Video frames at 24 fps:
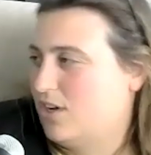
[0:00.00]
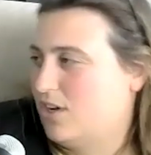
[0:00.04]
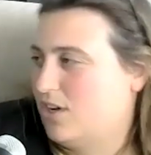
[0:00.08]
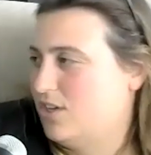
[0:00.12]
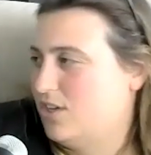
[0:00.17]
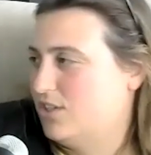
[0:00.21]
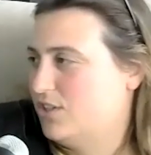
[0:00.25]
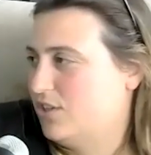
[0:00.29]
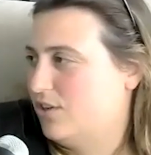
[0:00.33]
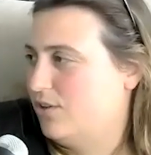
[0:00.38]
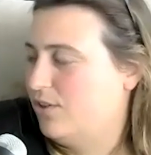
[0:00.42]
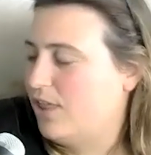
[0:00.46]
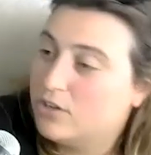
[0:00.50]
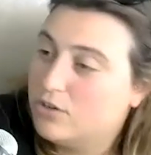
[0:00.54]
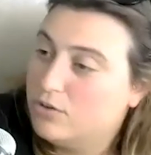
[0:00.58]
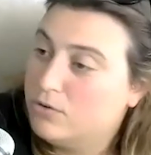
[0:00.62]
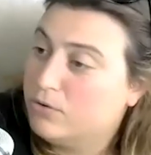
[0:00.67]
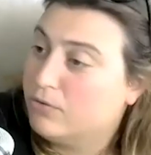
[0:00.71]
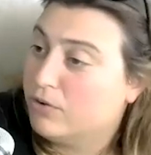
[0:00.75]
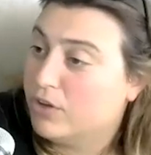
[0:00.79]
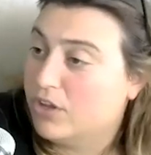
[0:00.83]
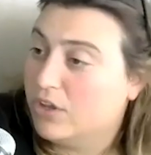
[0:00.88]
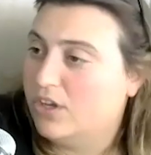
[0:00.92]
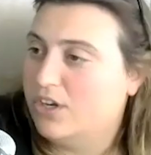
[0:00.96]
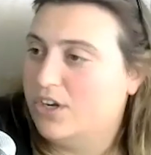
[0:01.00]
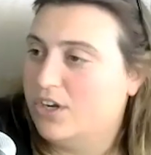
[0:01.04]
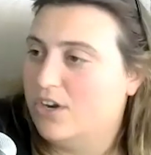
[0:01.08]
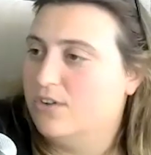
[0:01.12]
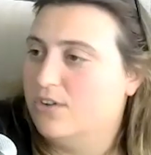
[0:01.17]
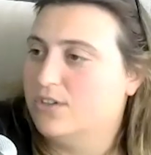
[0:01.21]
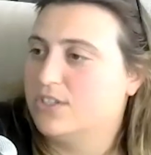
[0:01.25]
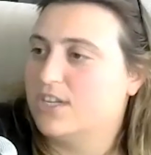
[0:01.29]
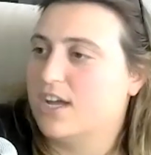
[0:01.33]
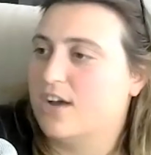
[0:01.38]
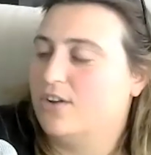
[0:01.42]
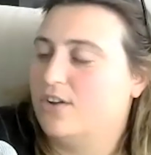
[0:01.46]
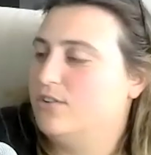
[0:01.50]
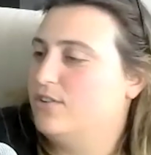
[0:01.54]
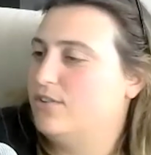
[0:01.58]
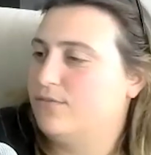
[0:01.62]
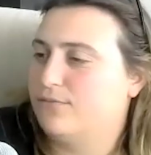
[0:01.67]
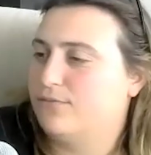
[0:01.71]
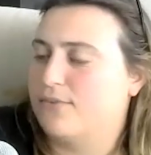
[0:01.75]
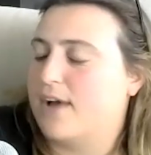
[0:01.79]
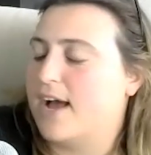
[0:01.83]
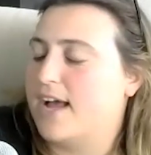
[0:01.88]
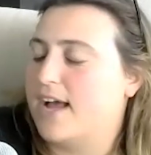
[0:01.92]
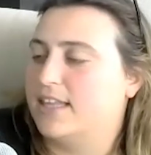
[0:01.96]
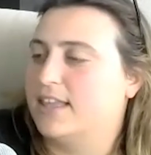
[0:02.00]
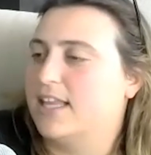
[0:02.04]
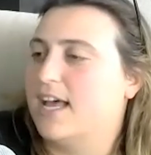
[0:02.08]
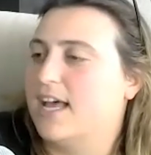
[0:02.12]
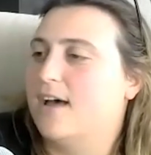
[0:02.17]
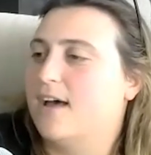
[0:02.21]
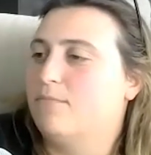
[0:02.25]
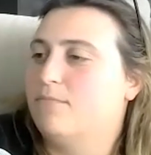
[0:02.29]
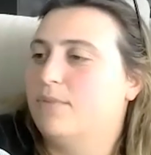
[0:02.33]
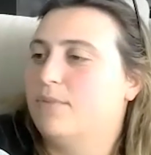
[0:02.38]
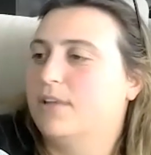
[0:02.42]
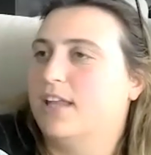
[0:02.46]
also like who really knows how you define that,